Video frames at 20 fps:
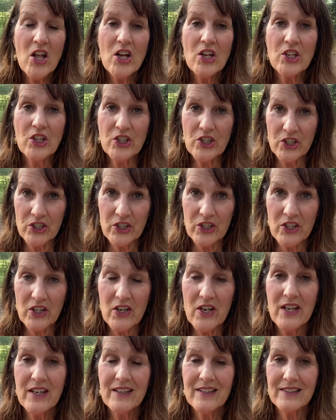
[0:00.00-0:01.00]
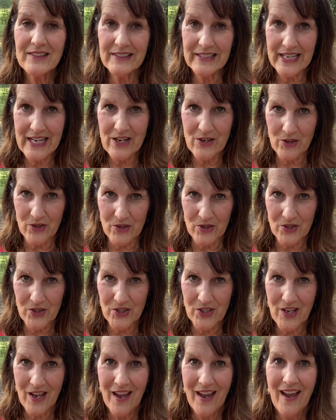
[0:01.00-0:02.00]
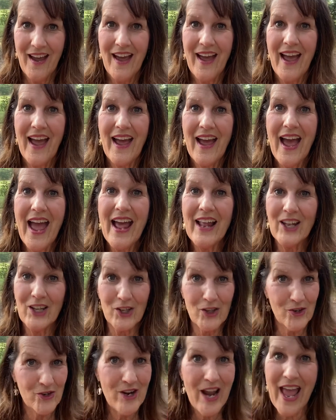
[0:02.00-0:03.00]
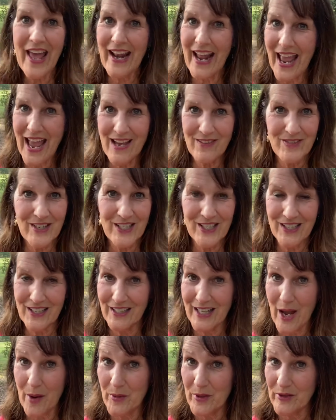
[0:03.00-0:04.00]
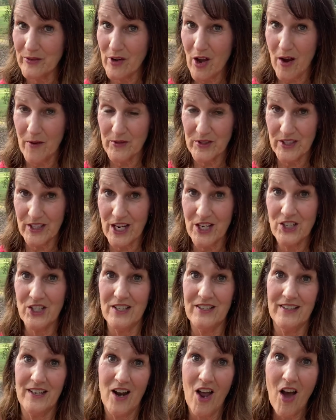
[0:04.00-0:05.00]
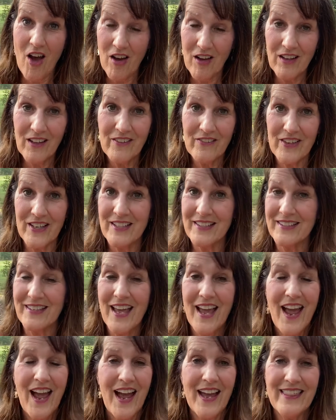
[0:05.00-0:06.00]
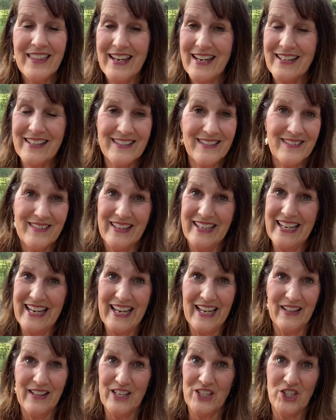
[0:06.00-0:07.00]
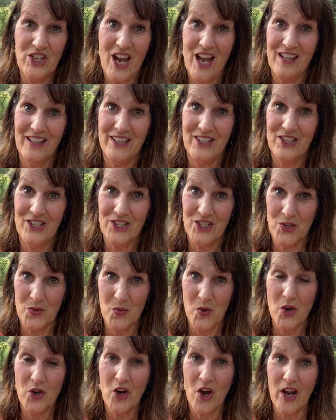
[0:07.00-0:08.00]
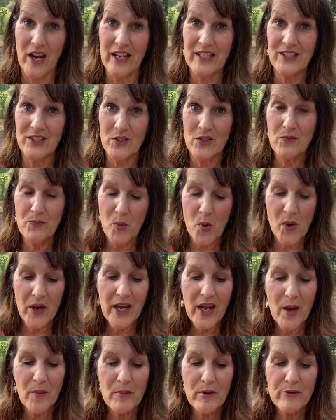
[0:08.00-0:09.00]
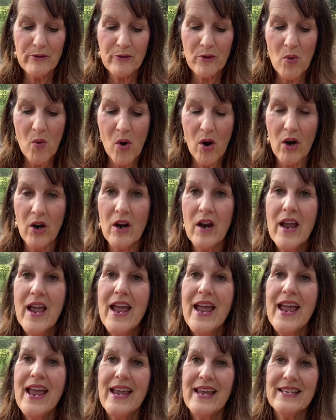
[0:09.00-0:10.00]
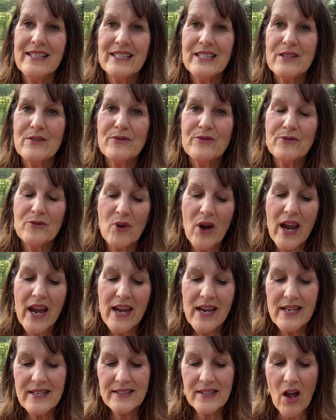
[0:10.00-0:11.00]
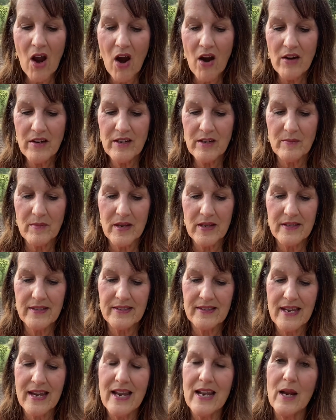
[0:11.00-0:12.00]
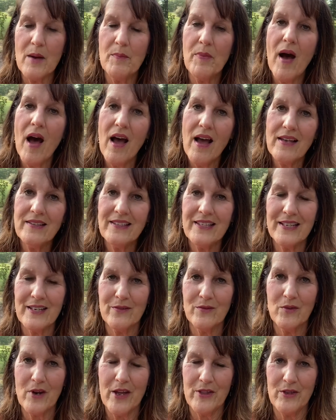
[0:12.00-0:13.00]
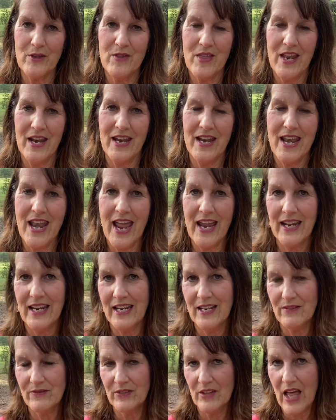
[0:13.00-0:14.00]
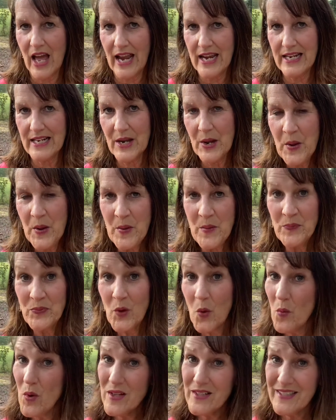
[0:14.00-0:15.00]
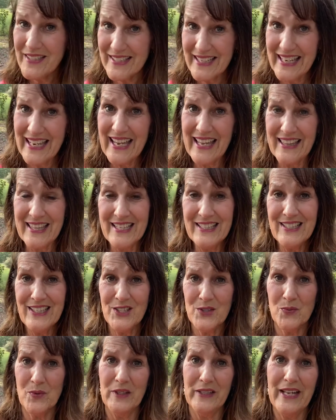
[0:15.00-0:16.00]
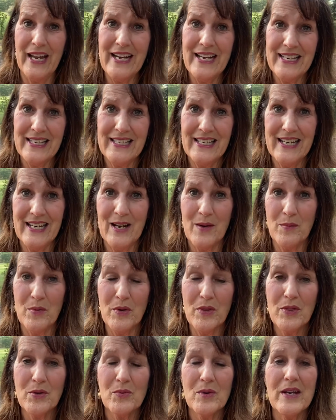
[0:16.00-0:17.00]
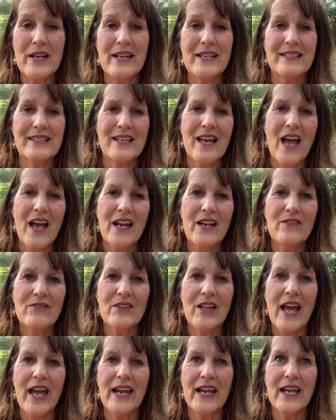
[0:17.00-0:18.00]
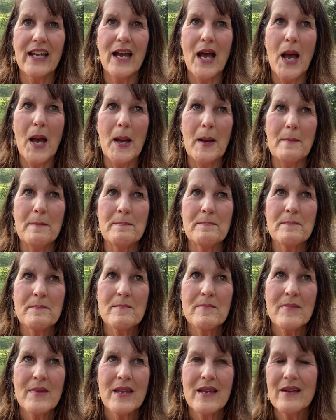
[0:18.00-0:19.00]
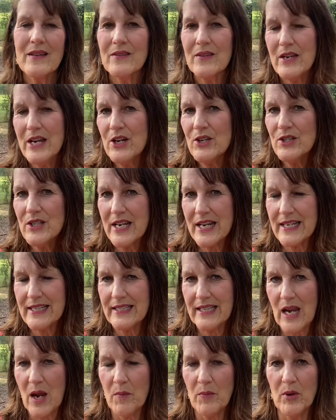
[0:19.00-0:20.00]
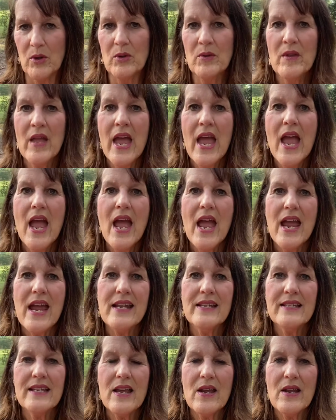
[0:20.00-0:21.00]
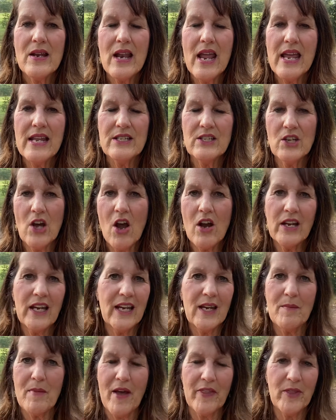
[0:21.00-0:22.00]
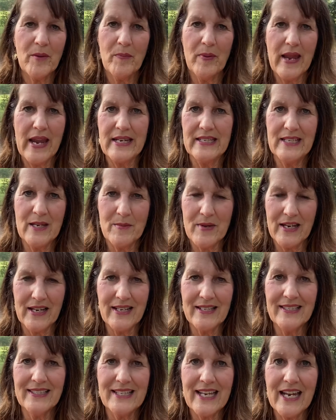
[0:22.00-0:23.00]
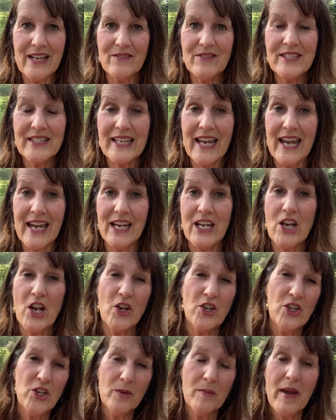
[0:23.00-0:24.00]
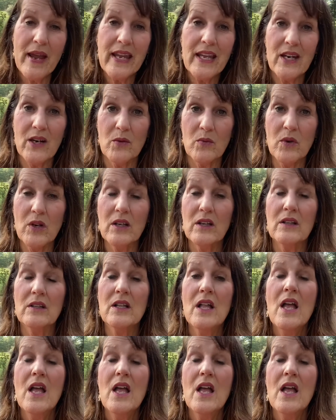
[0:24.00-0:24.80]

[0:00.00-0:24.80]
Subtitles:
good leaders learn how to have these collaborative conversations. And all of us, I think, again, the challenge is to work on it. So point number 4 is to phrase arguments in a positive rather than a negative light. Once again, this is related to number 3. It's kind of like, here's an example. In talking about the pandemic, instead of saying, you're making a real